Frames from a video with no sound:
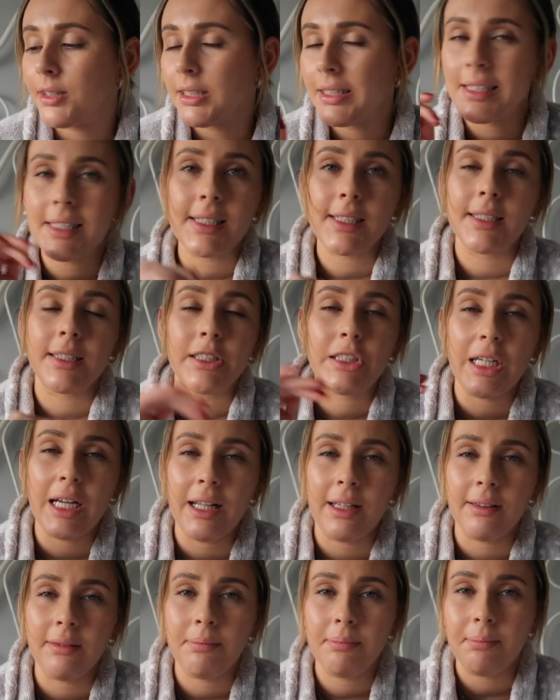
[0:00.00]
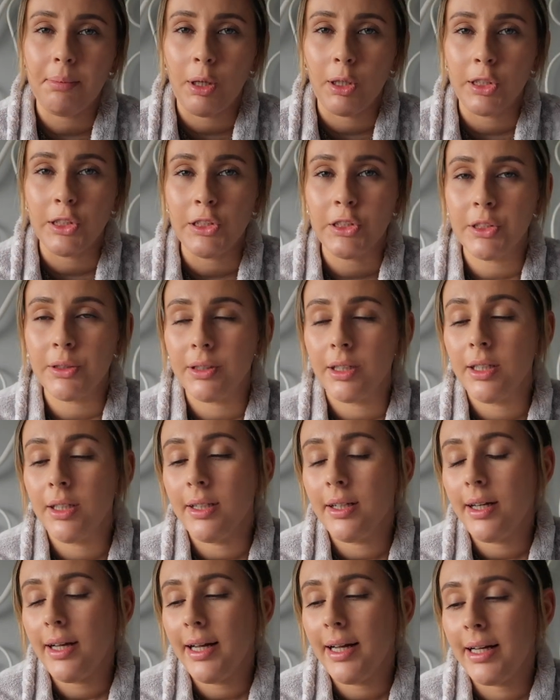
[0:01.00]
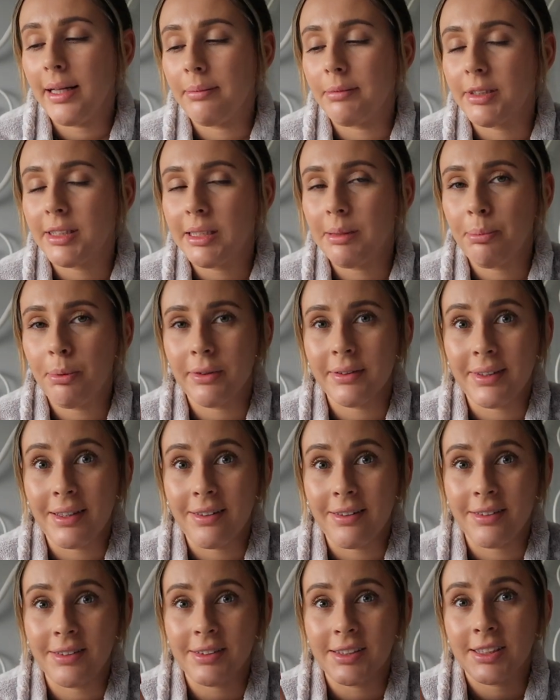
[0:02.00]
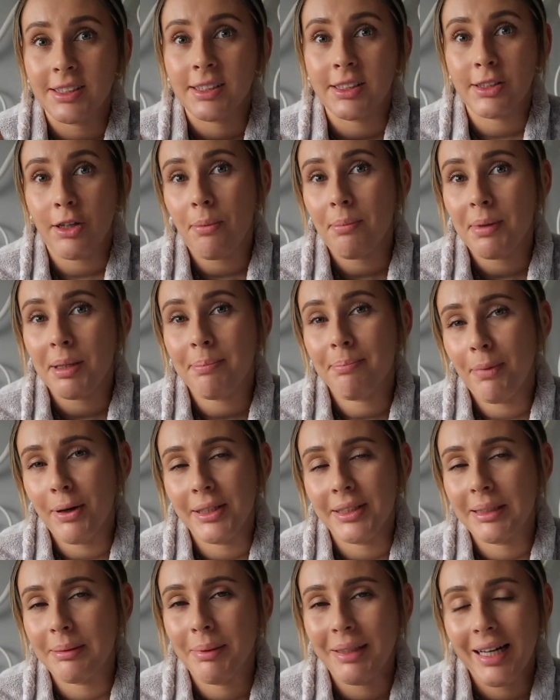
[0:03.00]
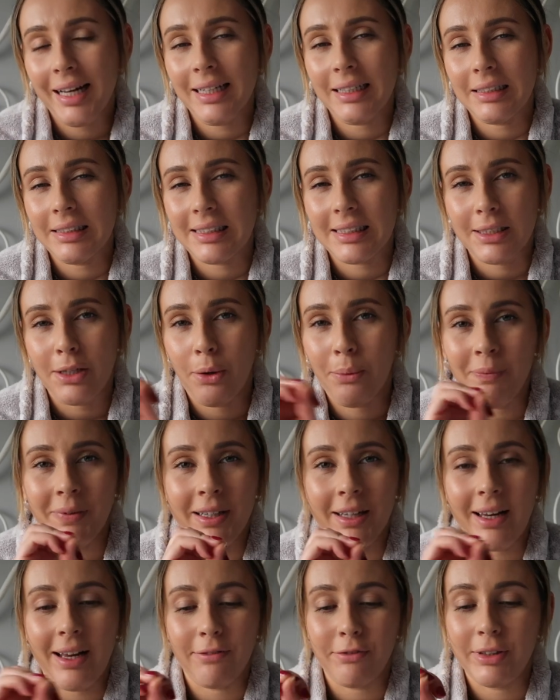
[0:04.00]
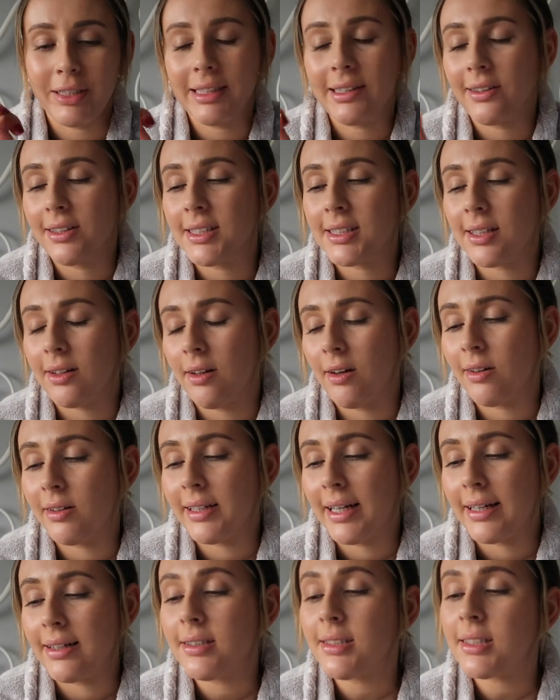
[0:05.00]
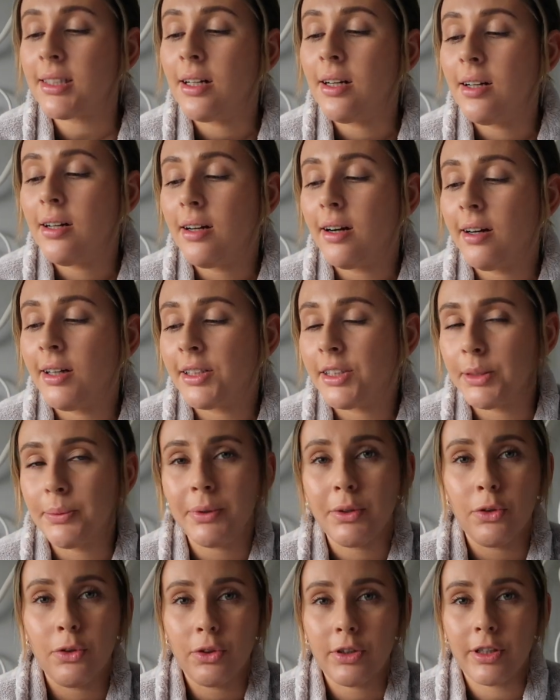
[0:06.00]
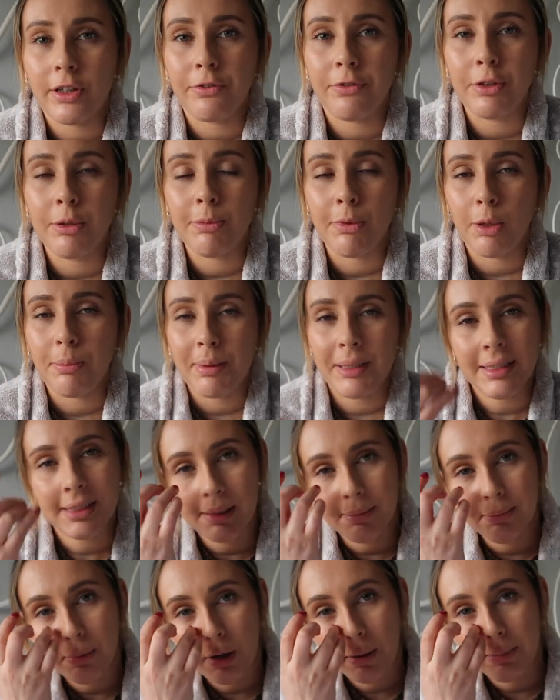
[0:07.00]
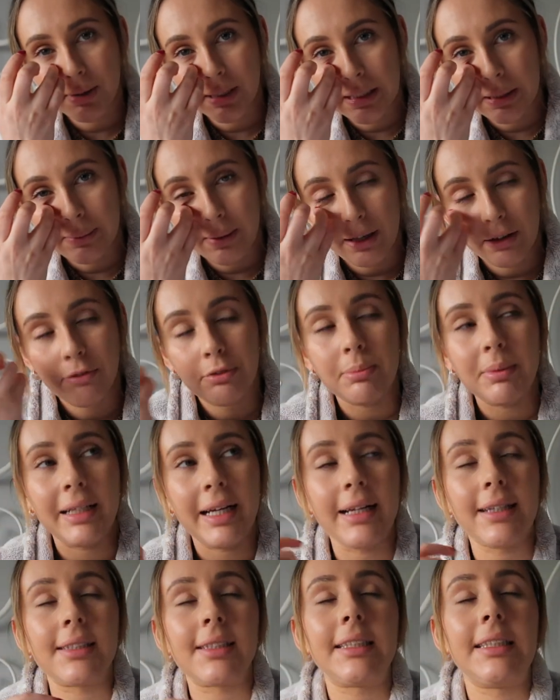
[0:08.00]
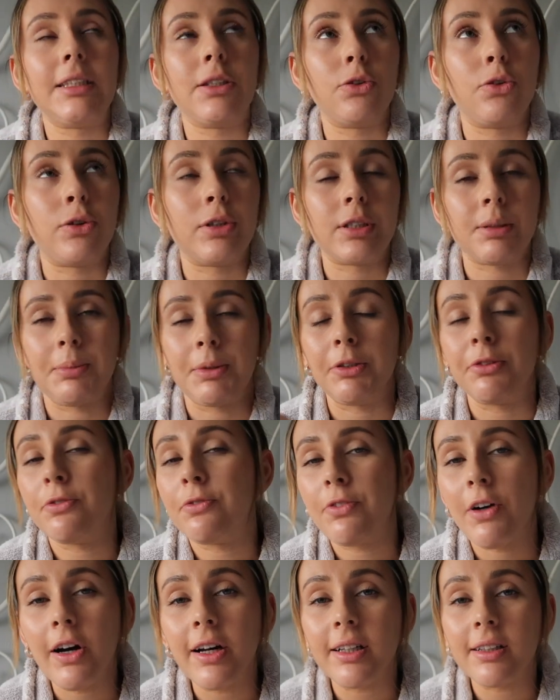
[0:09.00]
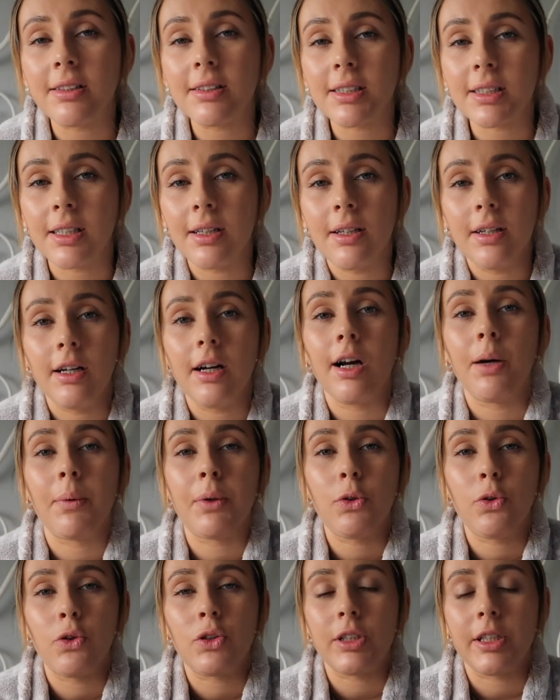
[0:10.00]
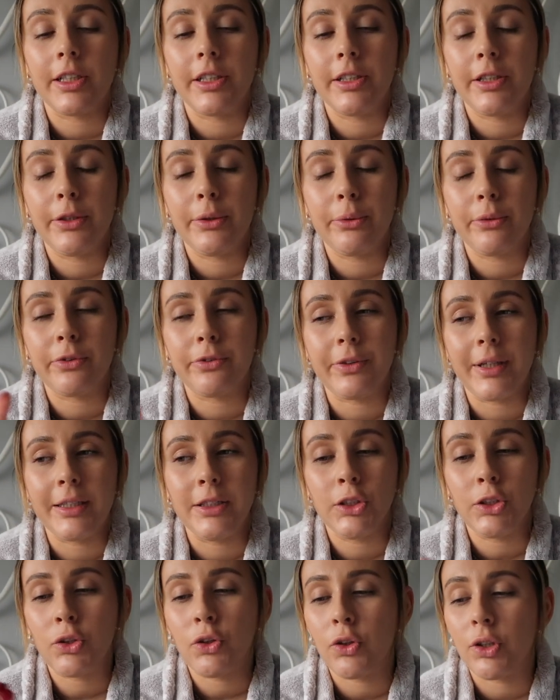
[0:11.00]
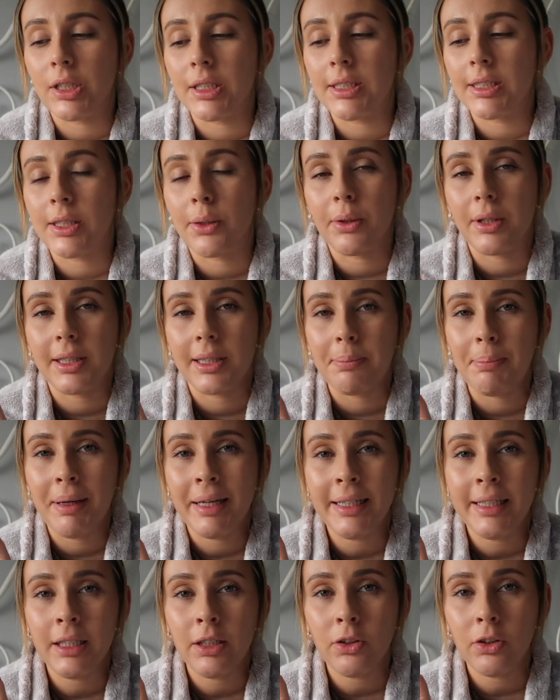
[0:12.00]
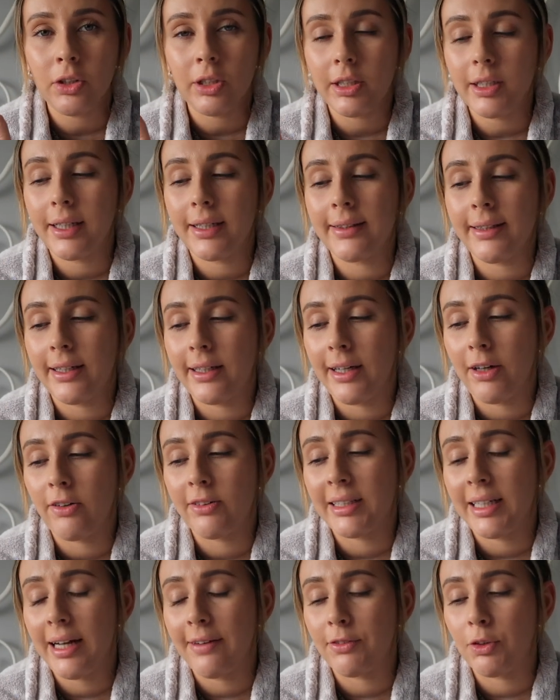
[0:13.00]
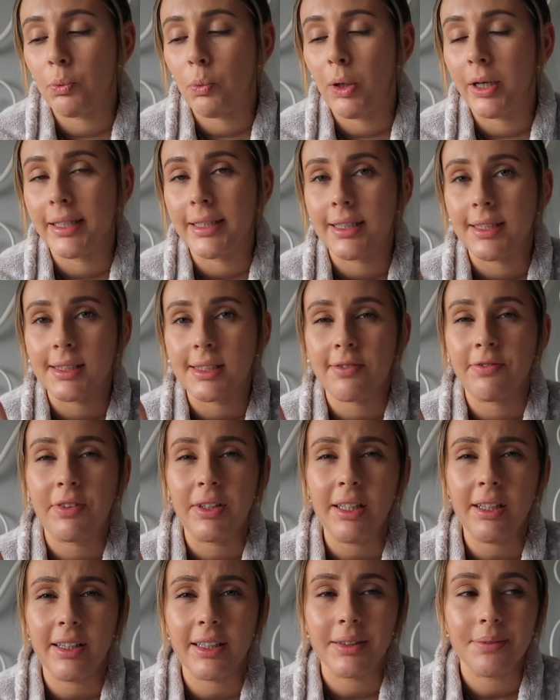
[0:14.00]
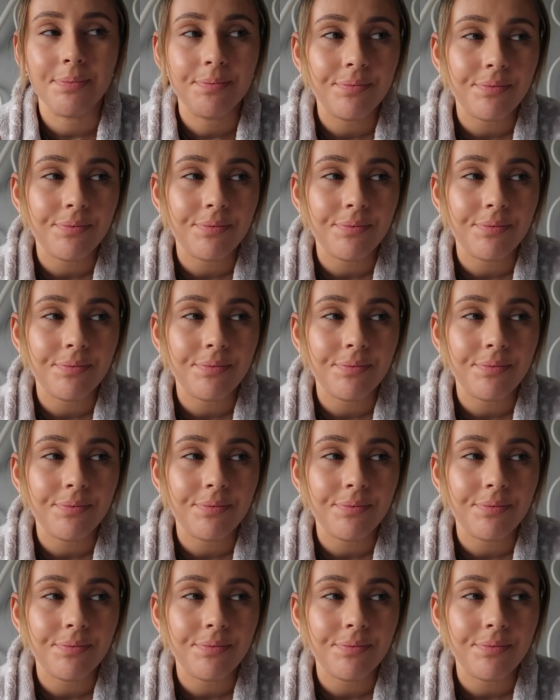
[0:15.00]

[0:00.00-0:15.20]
This is a gel polish, and just keep putting that on to stop me biting my nails, and hopefully I'll have really nice long nails. I do want to order a few more bits and bobs as well for my nails. I need to order some new files. I want to order a new French color, so like the pink color, and then I already have the white, because I feel like